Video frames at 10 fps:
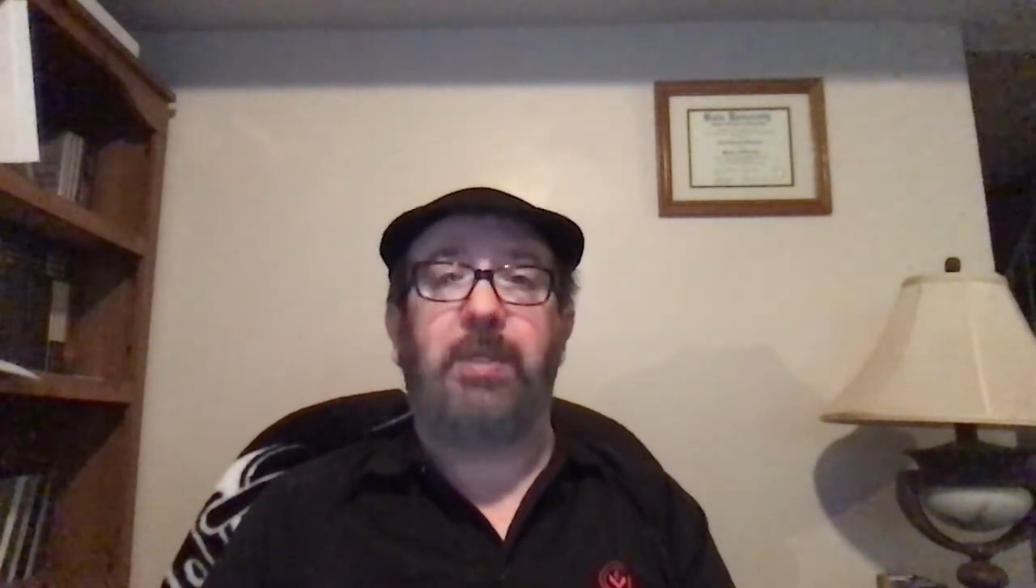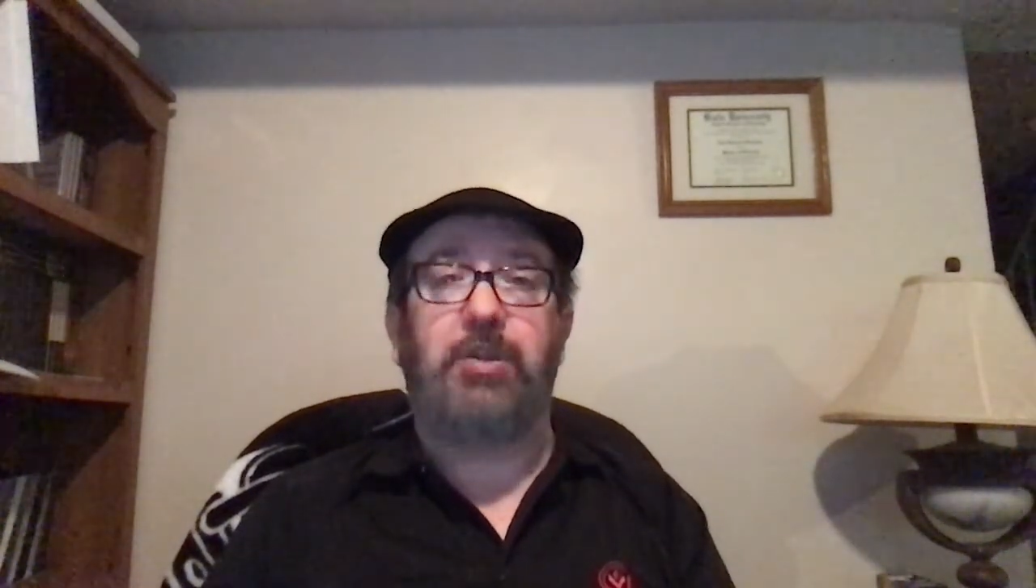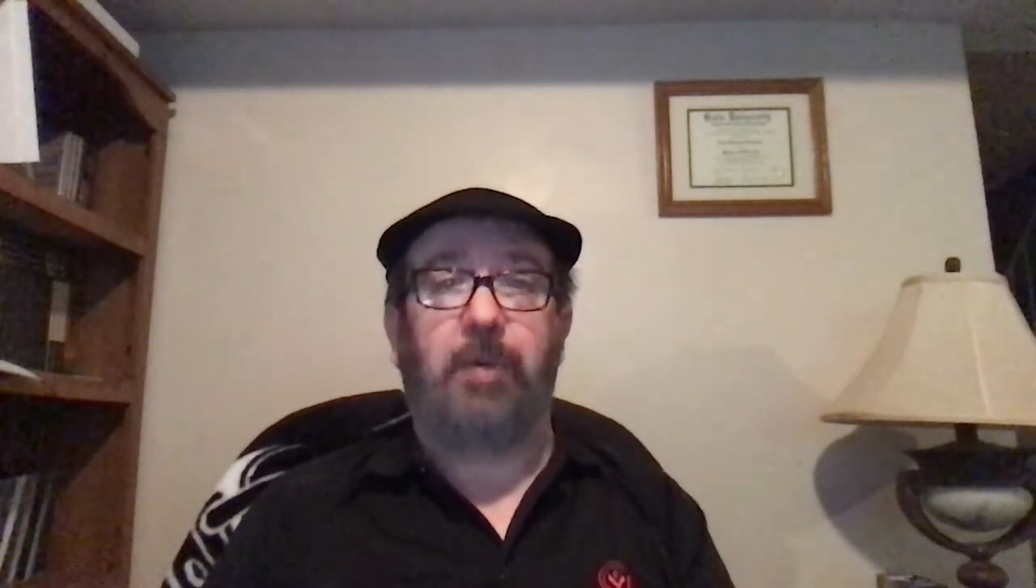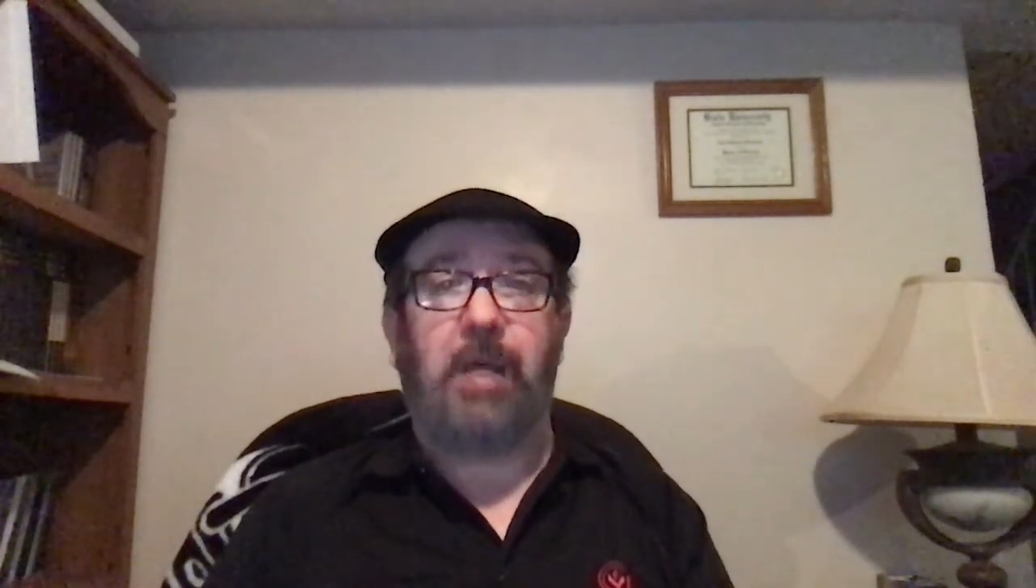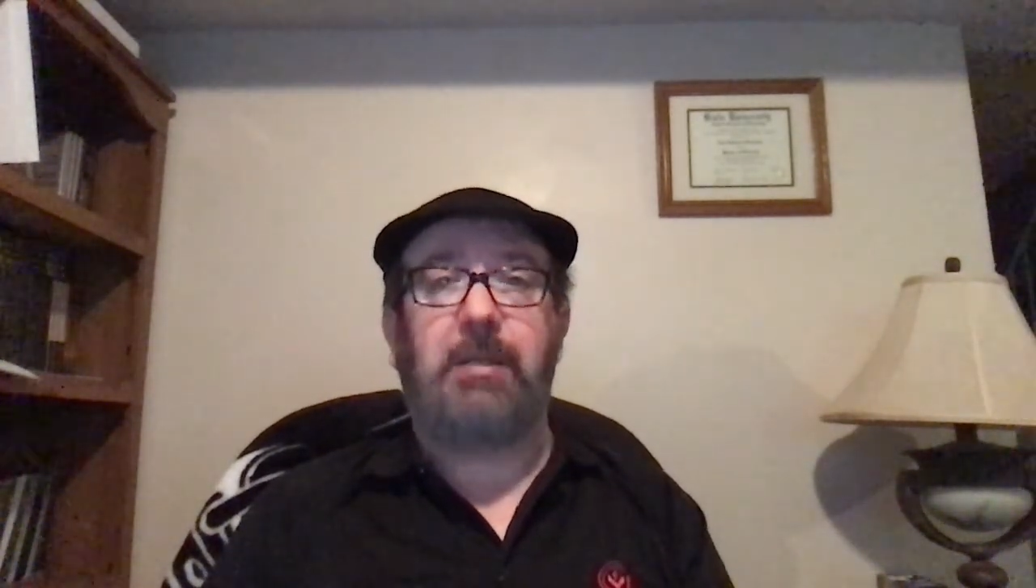
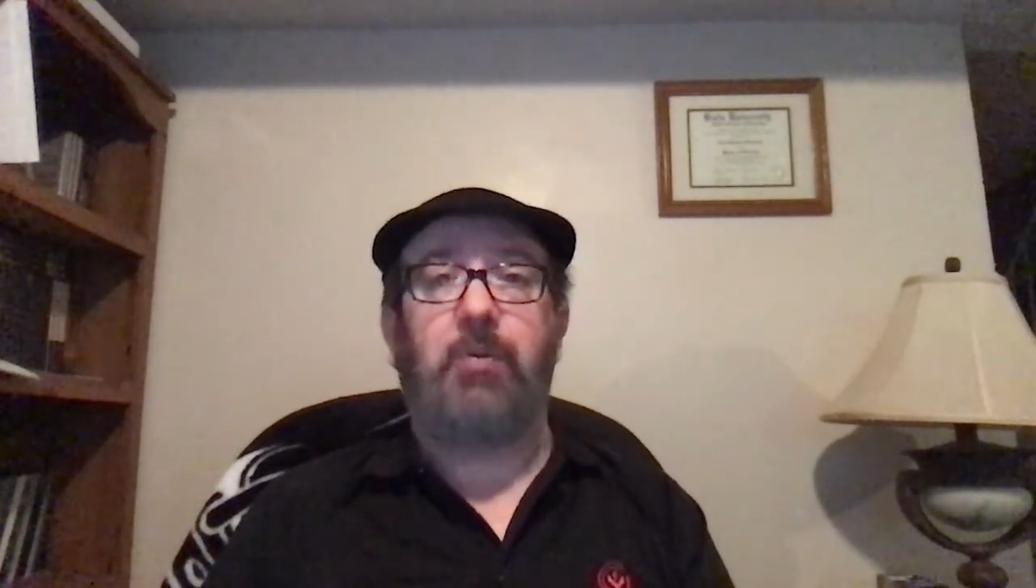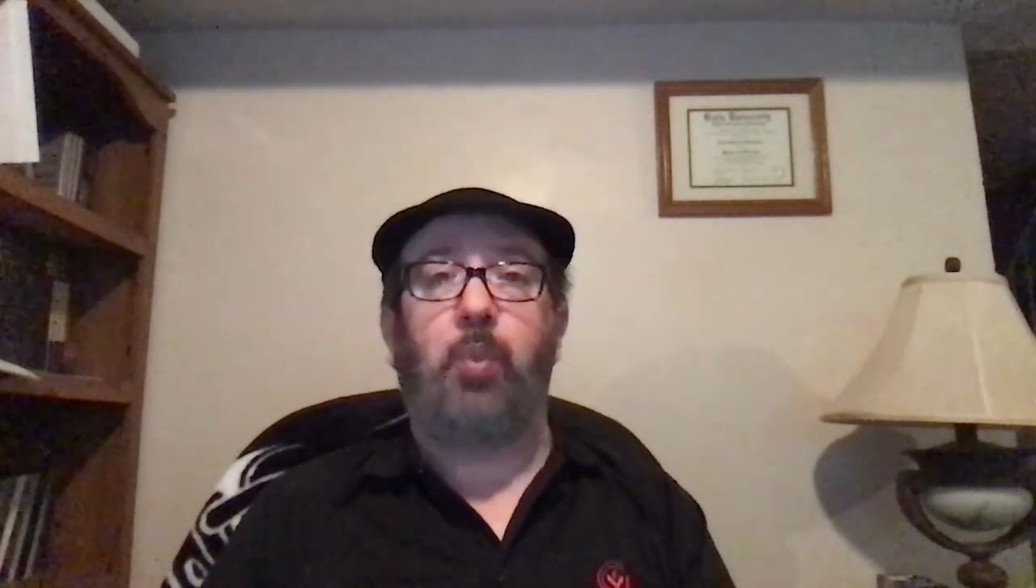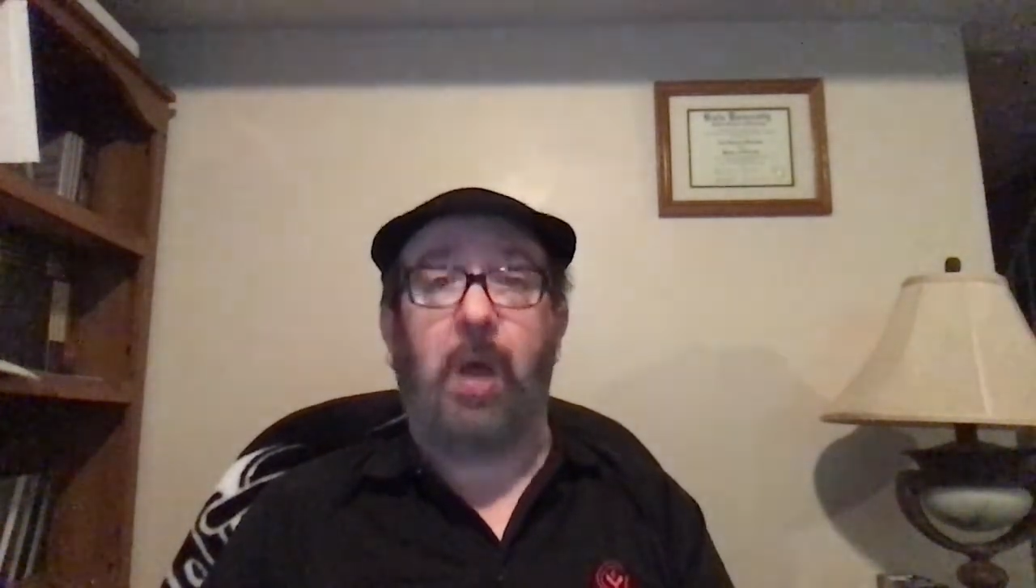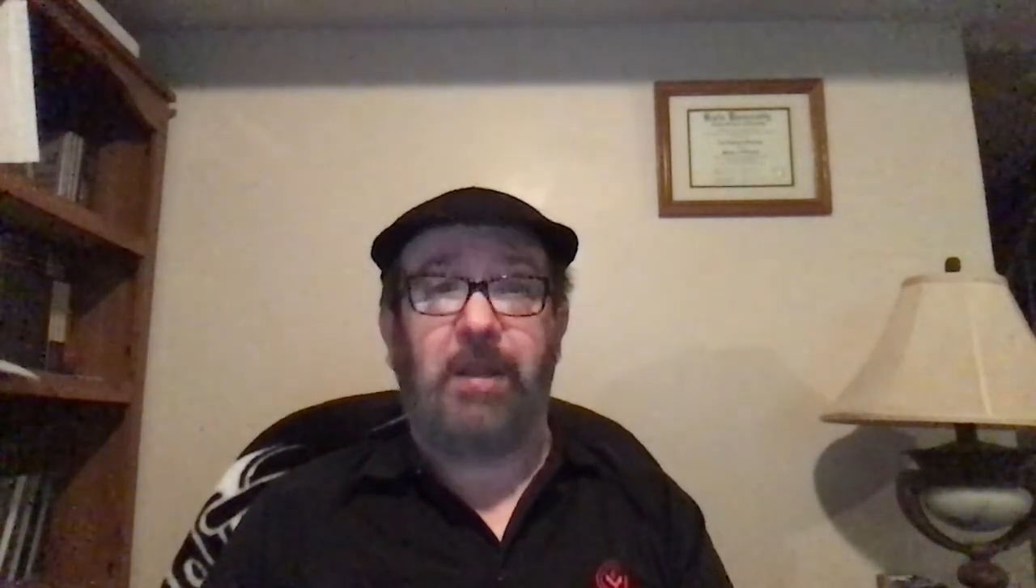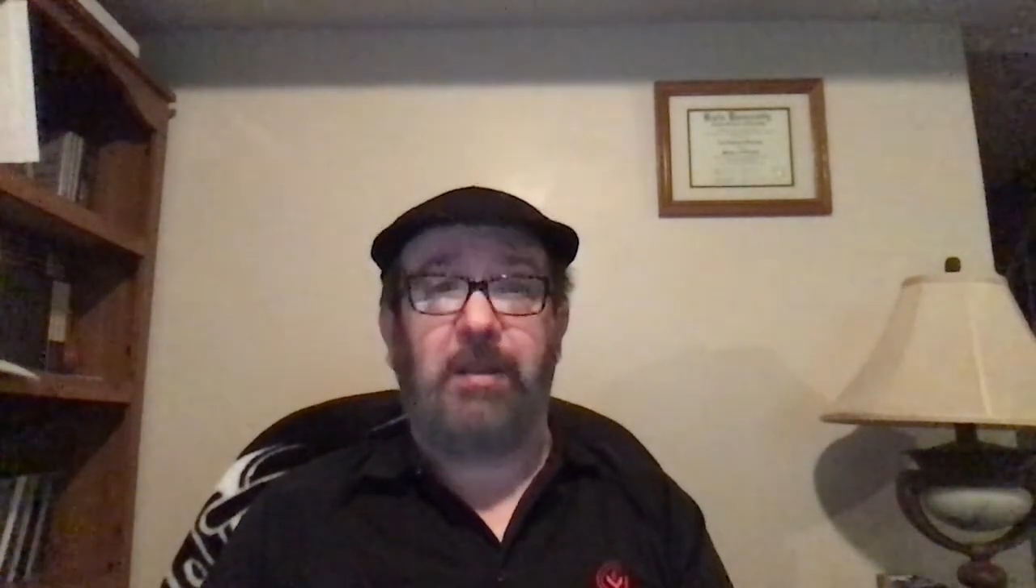directed
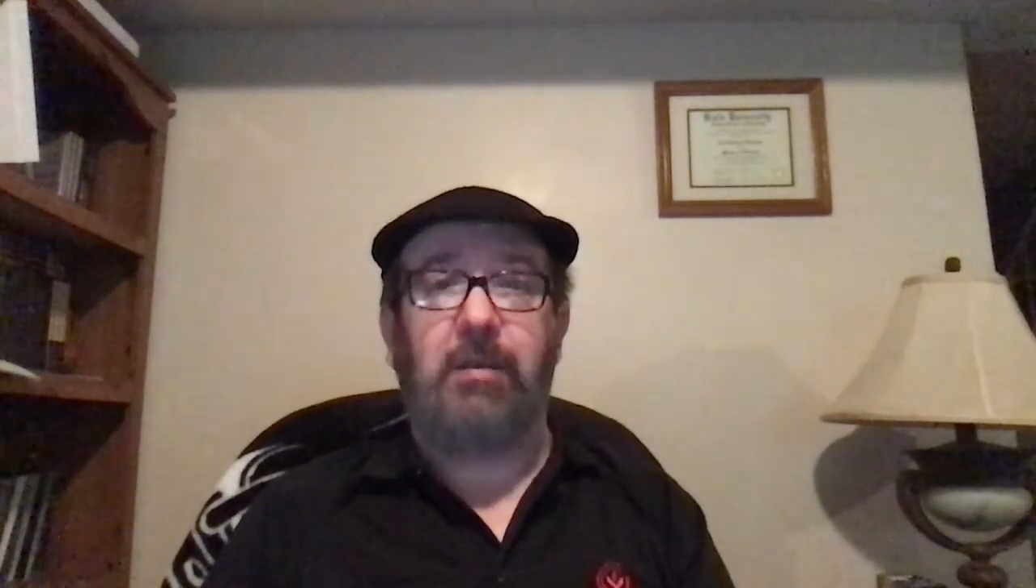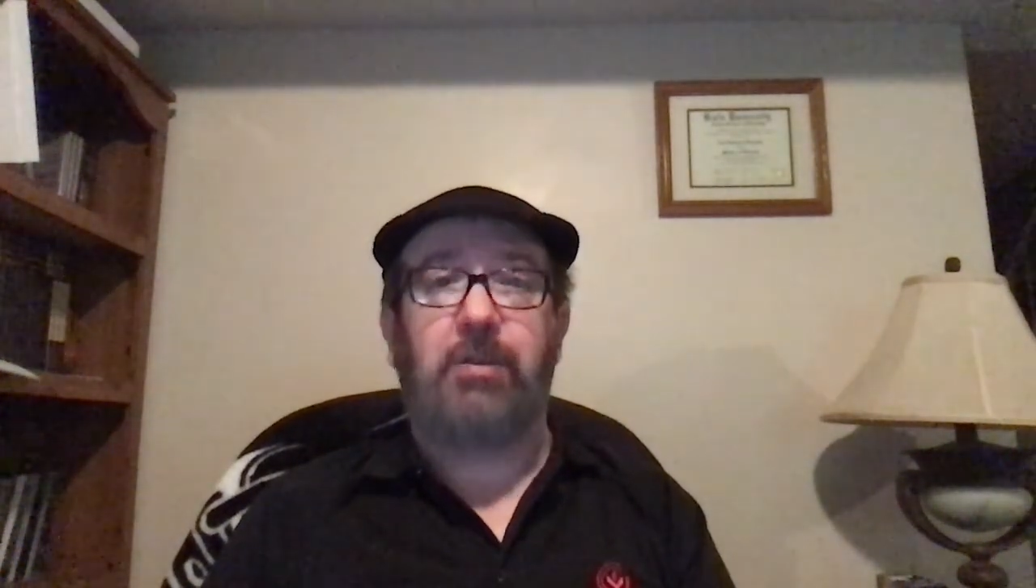when